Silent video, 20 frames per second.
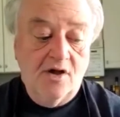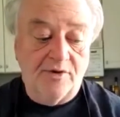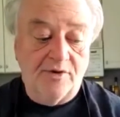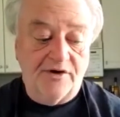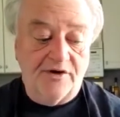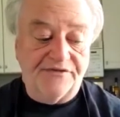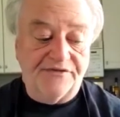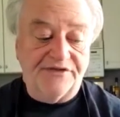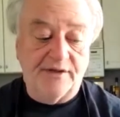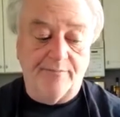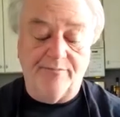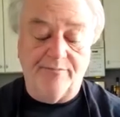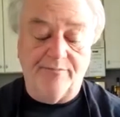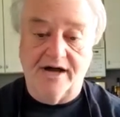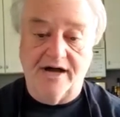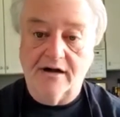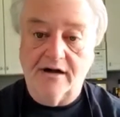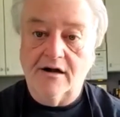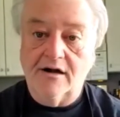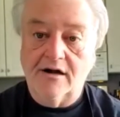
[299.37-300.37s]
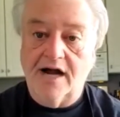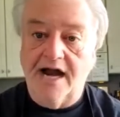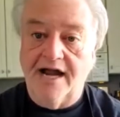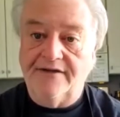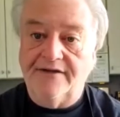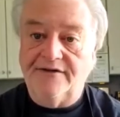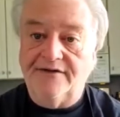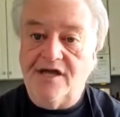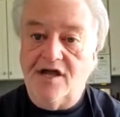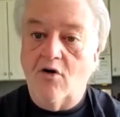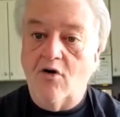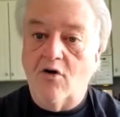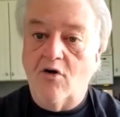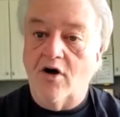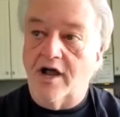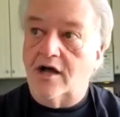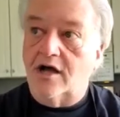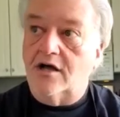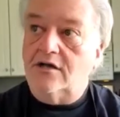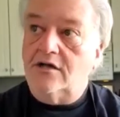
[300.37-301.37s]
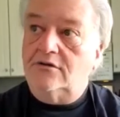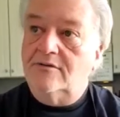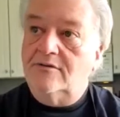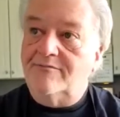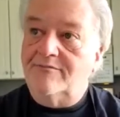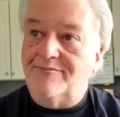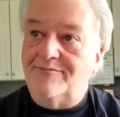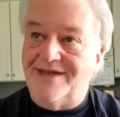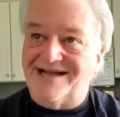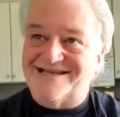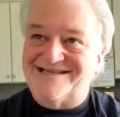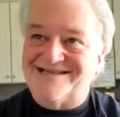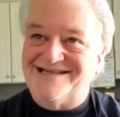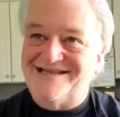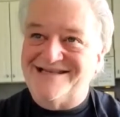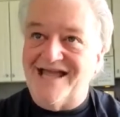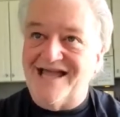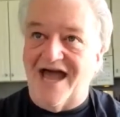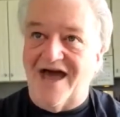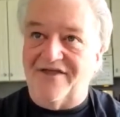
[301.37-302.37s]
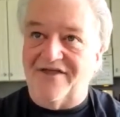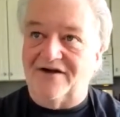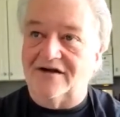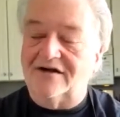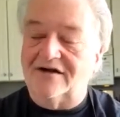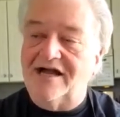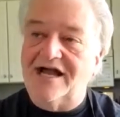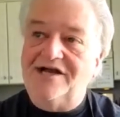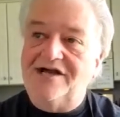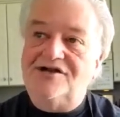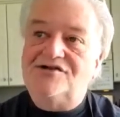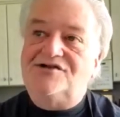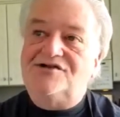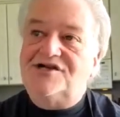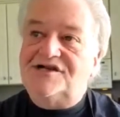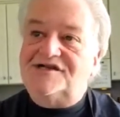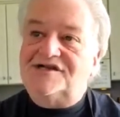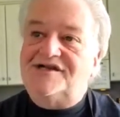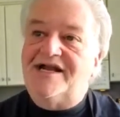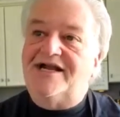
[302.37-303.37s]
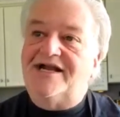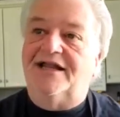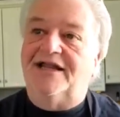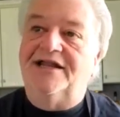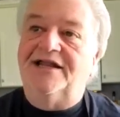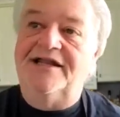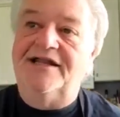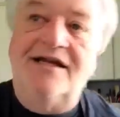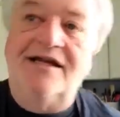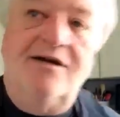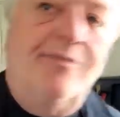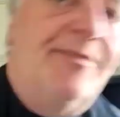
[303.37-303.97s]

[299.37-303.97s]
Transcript: both the butter and the oil mix together, and you just need a little